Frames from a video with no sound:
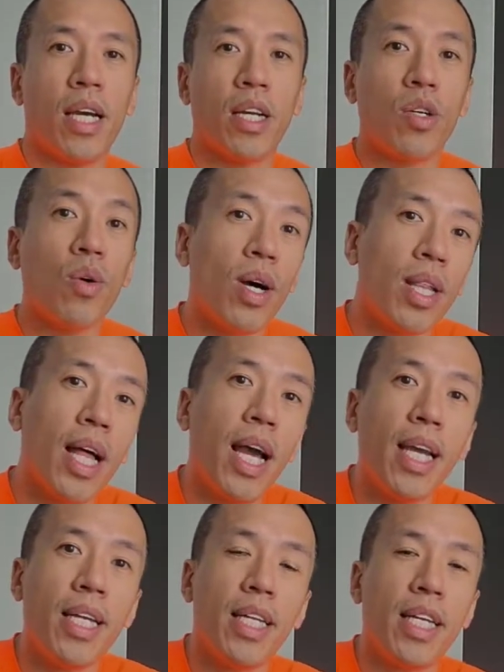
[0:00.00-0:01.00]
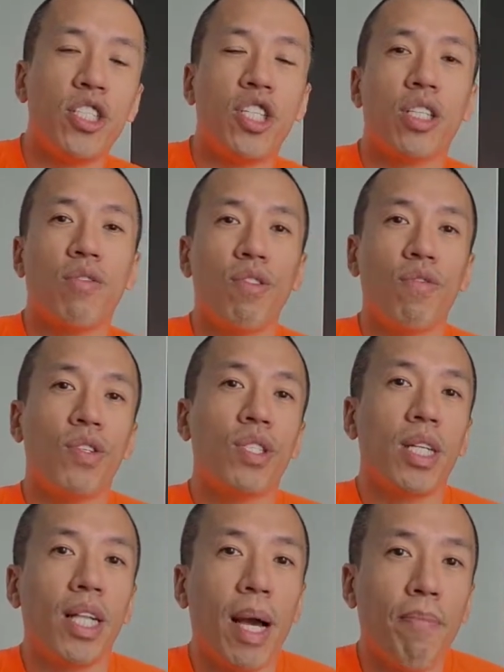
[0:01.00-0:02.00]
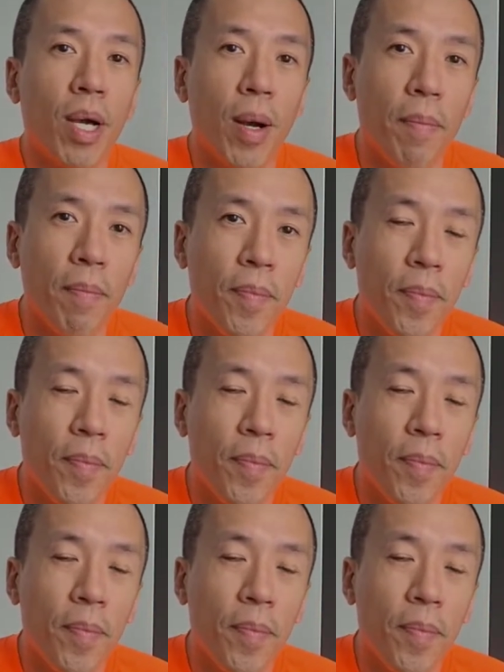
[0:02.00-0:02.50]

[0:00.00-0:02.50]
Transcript: go online and check the reviews on the laptop.